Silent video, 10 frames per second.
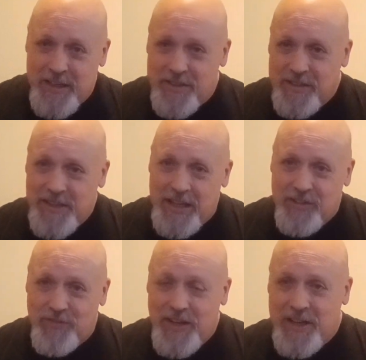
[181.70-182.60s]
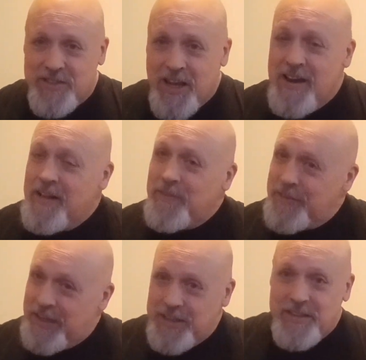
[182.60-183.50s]
into the next phase,
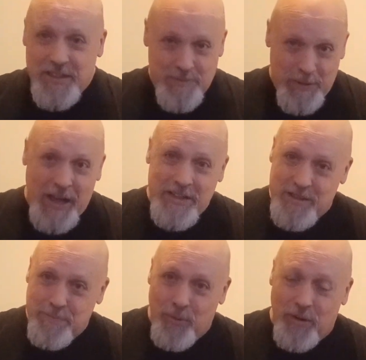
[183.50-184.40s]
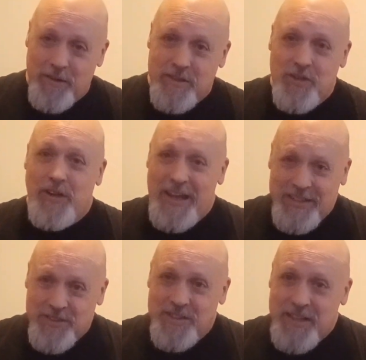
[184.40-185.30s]
then this body's important. So
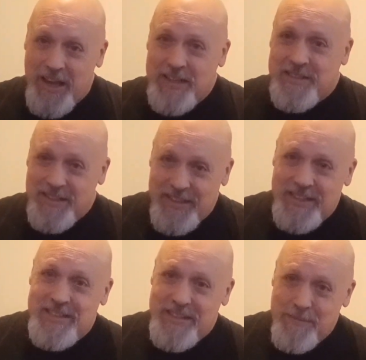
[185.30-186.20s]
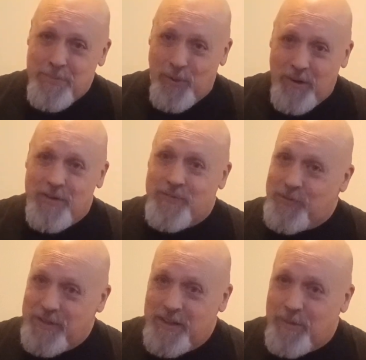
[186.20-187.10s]
exercise is important
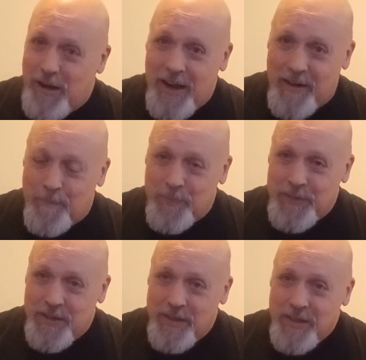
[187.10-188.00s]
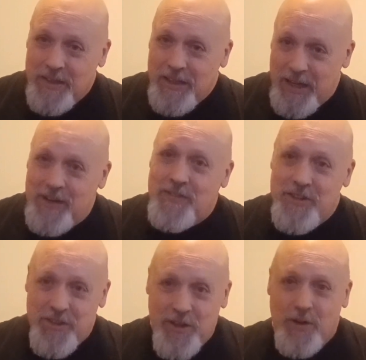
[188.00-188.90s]
for a little while,
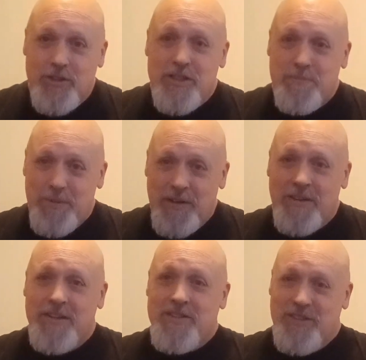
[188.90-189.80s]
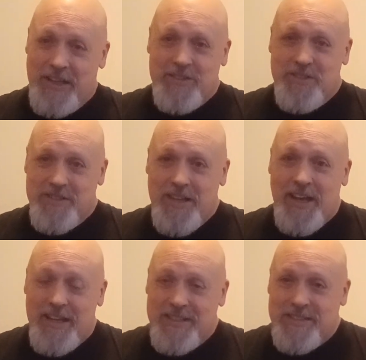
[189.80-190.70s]
even though spiritual
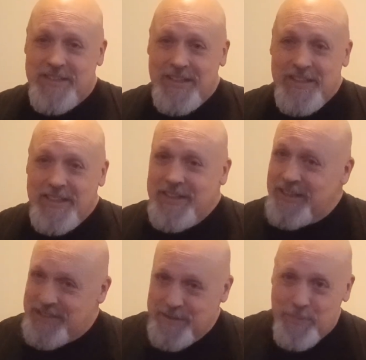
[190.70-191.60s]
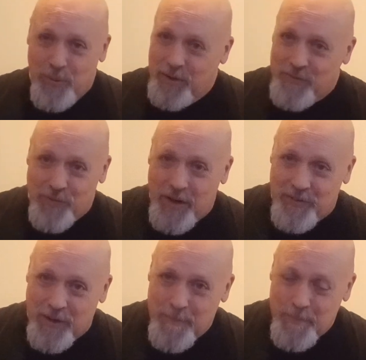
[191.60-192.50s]
exercise is important forever.